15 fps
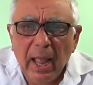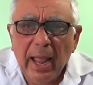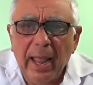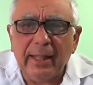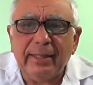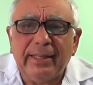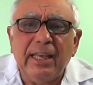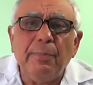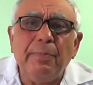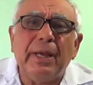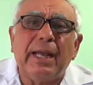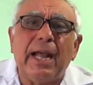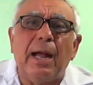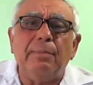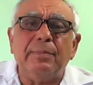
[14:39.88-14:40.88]
And he
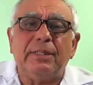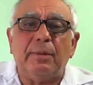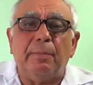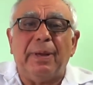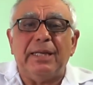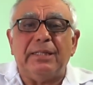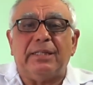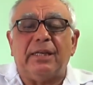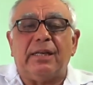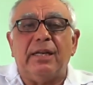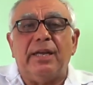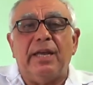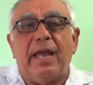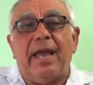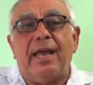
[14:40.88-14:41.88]
becomes
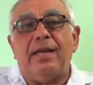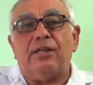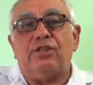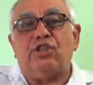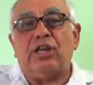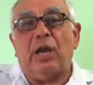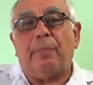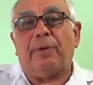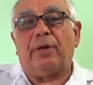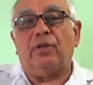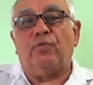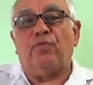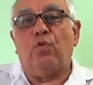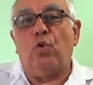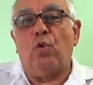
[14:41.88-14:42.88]
basically a shepherd
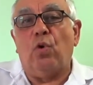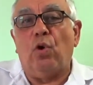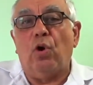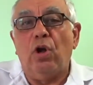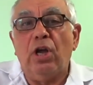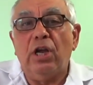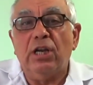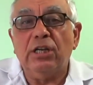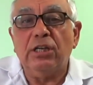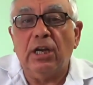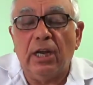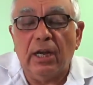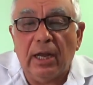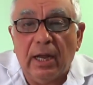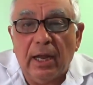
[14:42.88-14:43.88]
for,
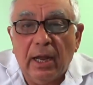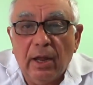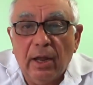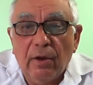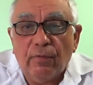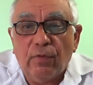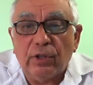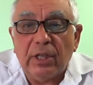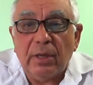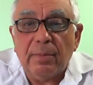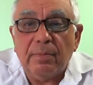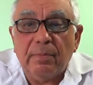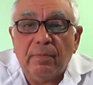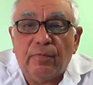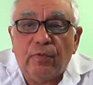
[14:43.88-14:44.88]
uh, for, the,
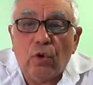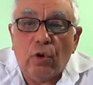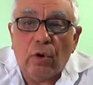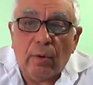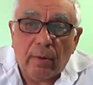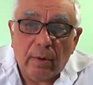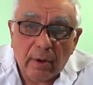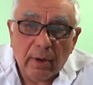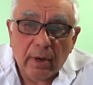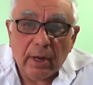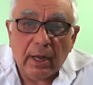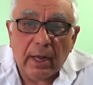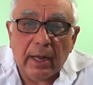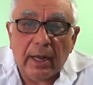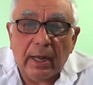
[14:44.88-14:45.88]
for
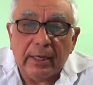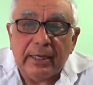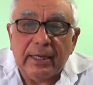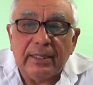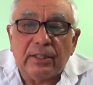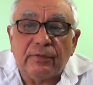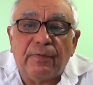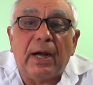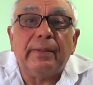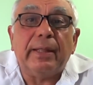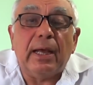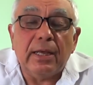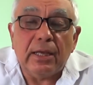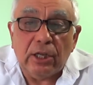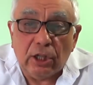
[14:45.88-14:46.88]
uh, his
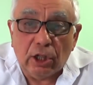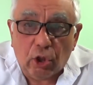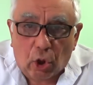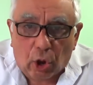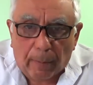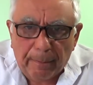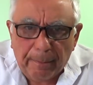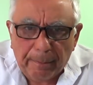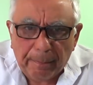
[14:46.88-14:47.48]
father-in-law.